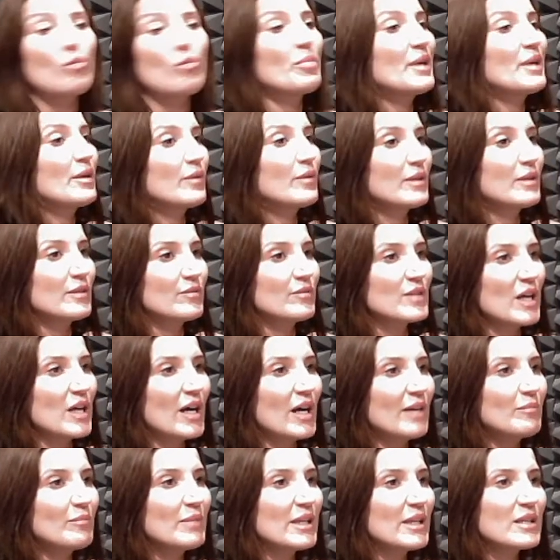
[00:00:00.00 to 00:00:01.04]
period of
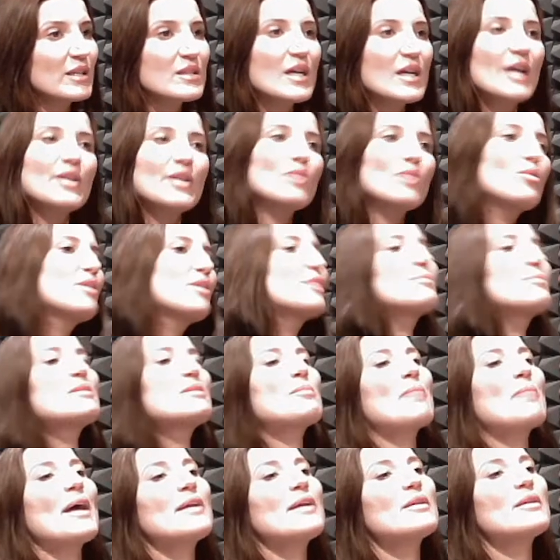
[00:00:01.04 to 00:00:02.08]
time, because I don't want them
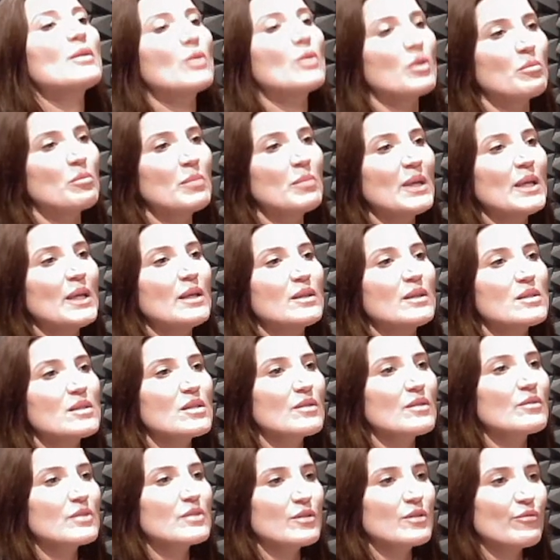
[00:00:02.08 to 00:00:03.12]
dependent on me
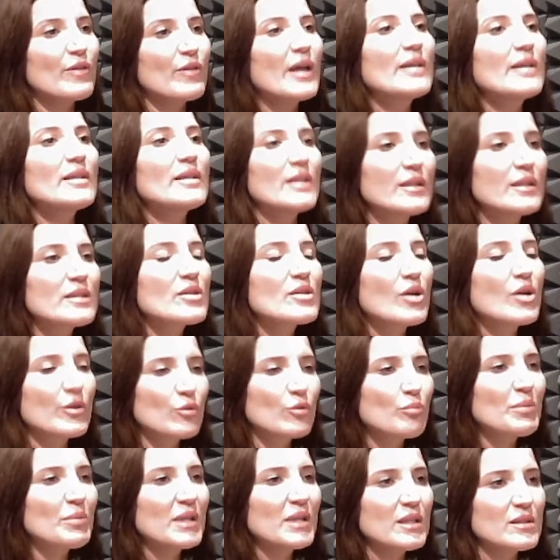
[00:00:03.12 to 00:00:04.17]
to find internal
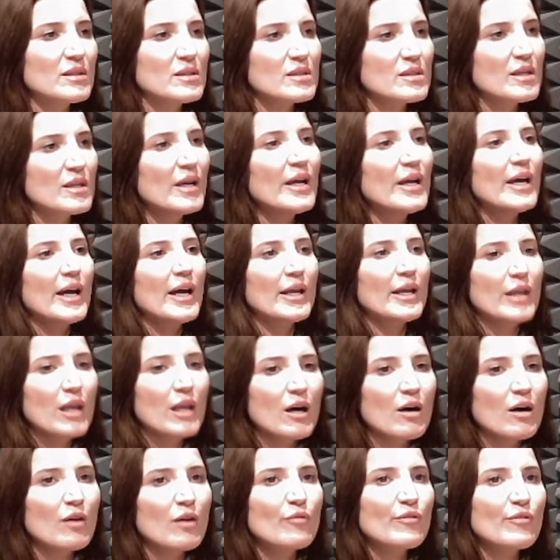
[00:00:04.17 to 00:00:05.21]
peace and
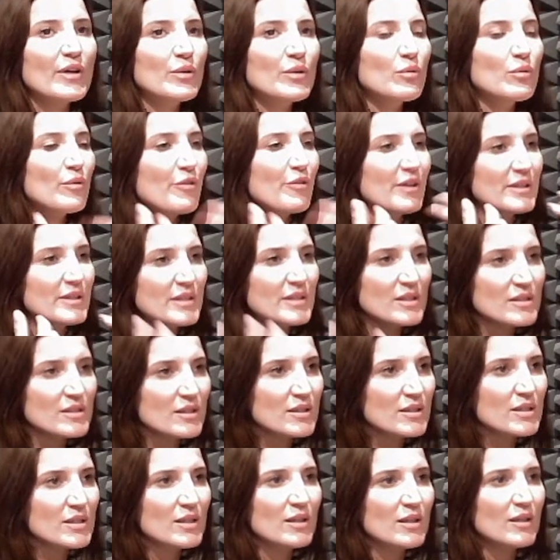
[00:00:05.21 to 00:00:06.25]
love and
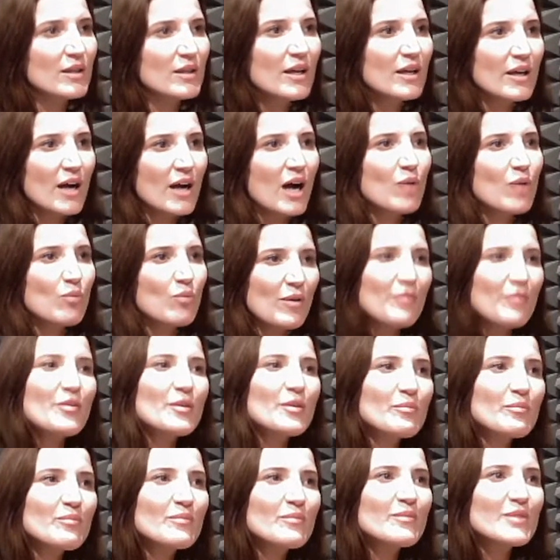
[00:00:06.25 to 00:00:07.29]
authenticity. I want
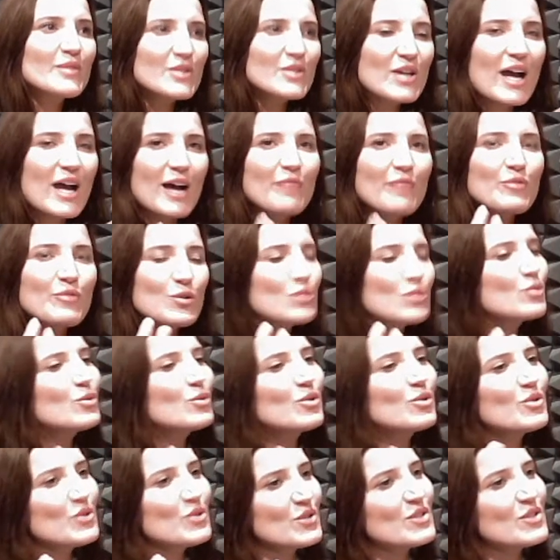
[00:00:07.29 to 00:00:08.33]
them to have the
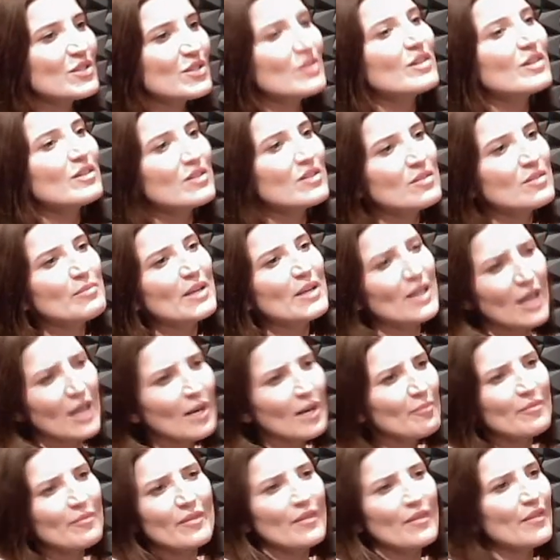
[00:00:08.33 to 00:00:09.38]
tools to
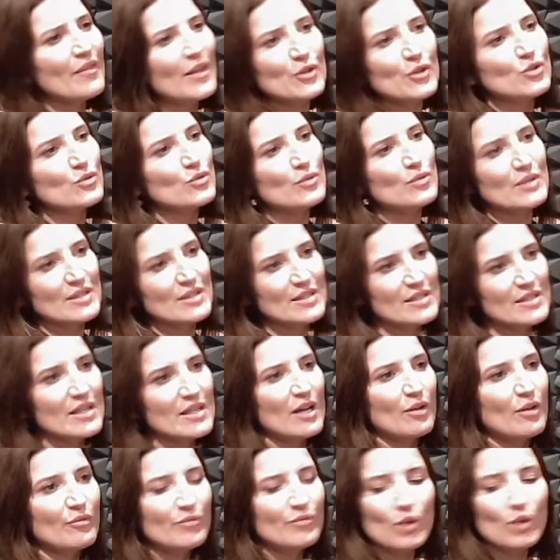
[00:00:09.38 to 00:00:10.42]
become their truest
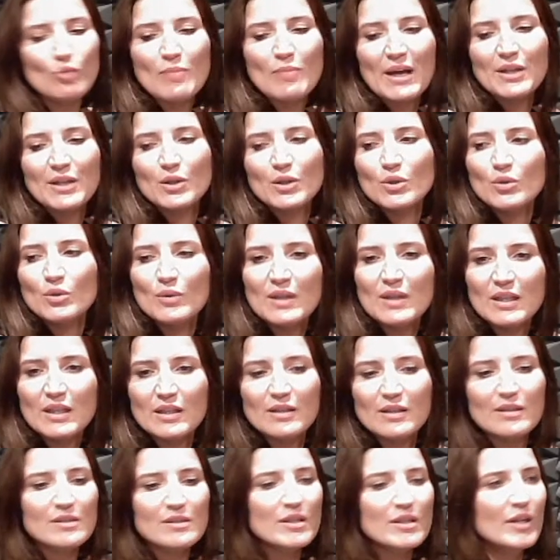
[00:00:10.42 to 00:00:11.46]
self, no matter who it
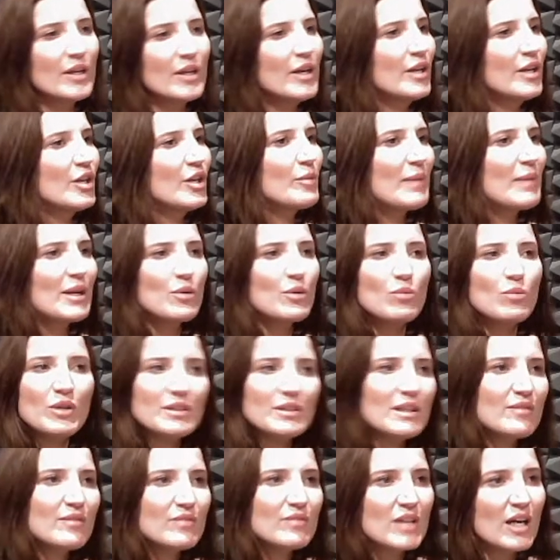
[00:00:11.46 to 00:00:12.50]
is, no matter what
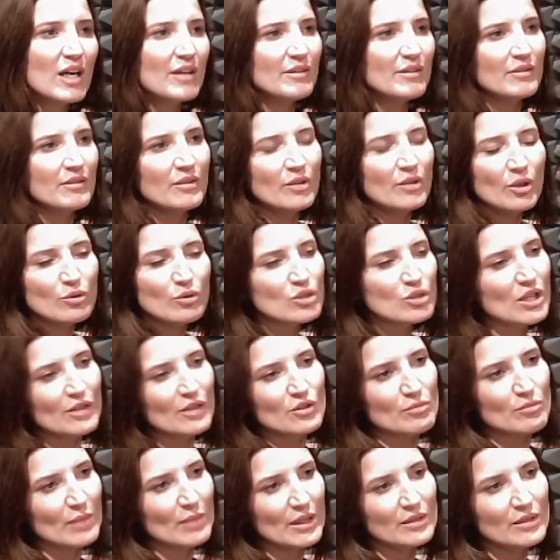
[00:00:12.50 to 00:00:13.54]
they've done, no
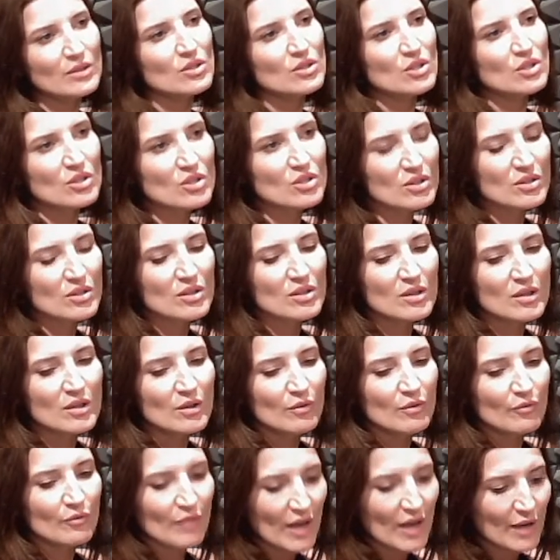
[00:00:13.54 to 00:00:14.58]
judgment, just
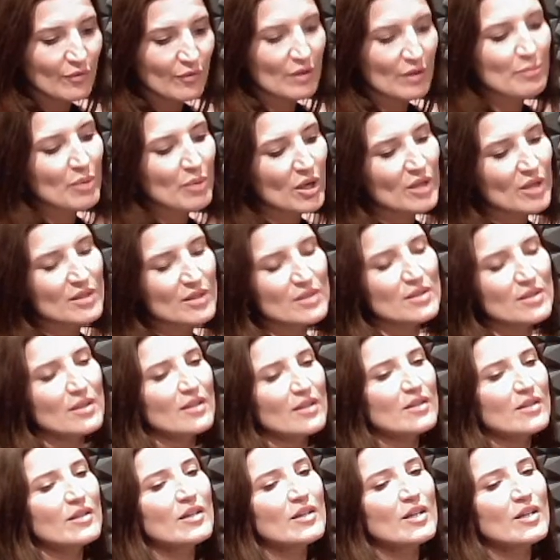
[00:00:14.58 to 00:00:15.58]
for every person